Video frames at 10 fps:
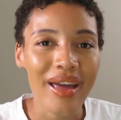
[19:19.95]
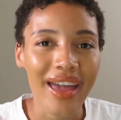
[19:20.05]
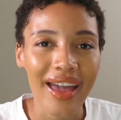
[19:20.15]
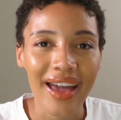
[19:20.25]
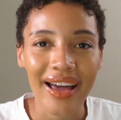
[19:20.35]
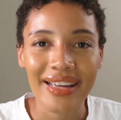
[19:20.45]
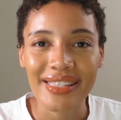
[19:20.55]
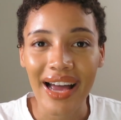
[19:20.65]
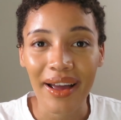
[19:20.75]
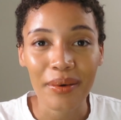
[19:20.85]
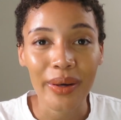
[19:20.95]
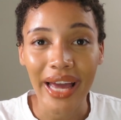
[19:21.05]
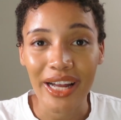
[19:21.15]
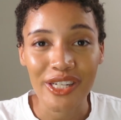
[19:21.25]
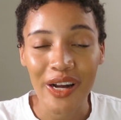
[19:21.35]
and I will
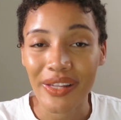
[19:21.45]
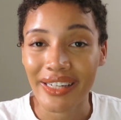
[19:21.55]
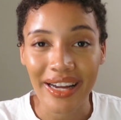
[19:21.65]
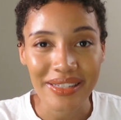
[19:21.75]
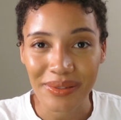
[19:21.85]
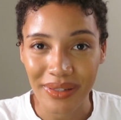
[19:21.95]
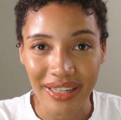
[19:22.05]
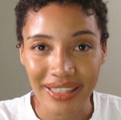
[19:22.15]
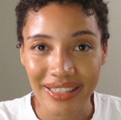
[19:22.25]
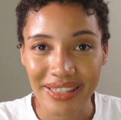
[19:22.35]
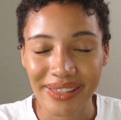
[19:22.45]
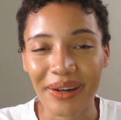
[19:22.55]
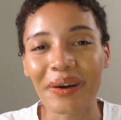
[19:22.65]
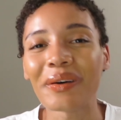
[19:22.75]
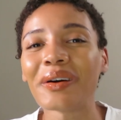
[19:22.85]
catch you on the next one.
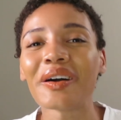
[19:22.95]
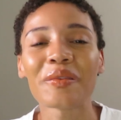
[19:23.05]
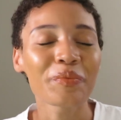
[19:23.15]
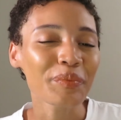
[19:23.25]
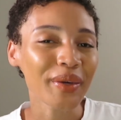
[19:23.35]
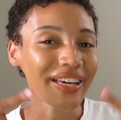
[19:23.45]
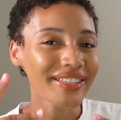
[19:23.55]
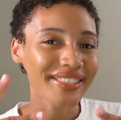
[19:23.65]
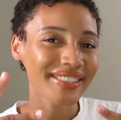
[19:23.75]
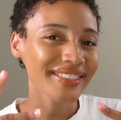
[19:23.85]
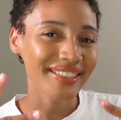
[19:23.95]
So peace.